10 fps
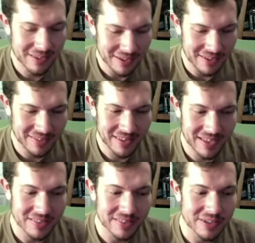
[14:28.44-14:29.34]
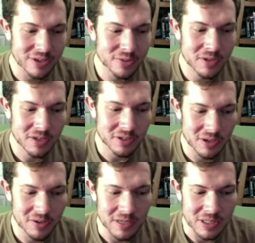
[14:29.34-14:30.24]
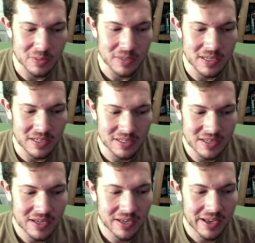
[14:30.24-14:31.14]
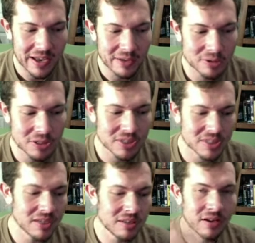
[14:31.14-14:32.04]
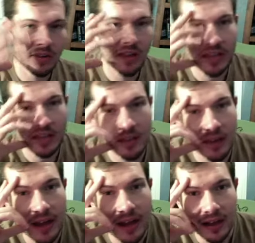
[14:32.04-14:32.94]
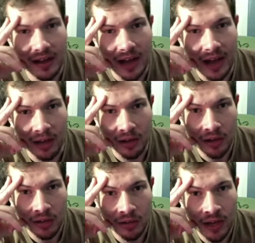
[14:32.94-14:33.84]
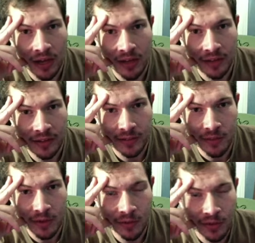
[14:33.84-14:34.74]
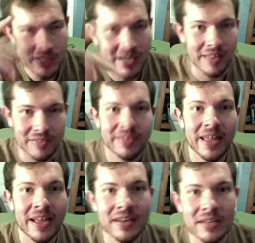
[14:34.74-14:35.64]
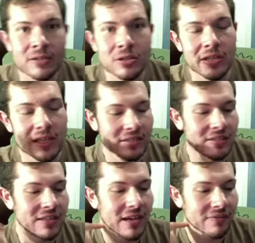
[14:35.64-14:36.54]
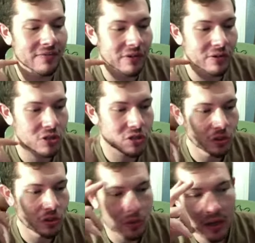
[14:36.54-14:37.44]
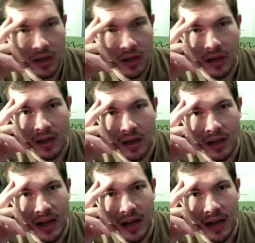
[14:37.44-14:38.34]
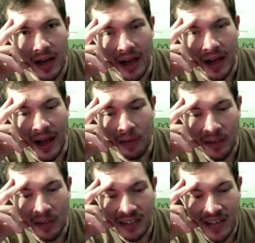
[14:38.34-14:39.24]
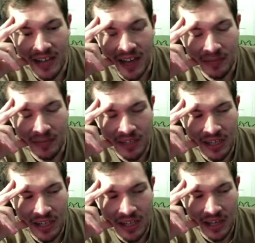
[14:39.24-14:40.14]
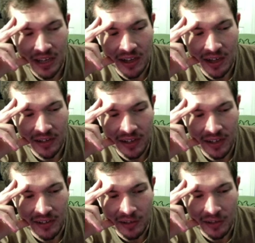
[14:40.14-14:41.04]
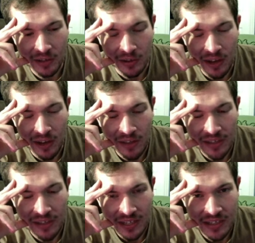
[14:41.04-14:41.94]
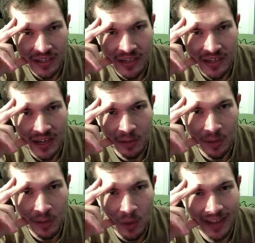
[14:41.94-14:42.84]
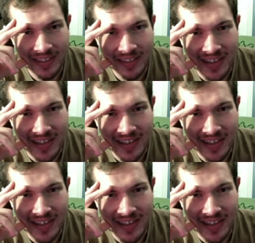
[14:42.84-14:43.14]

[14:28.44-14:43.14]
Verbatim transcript: on like the human endurance, because I was just sitting there like, how long are they on this boat? And then it it diverts to, how many times can King Kong like look lovingly into Naomi Watts'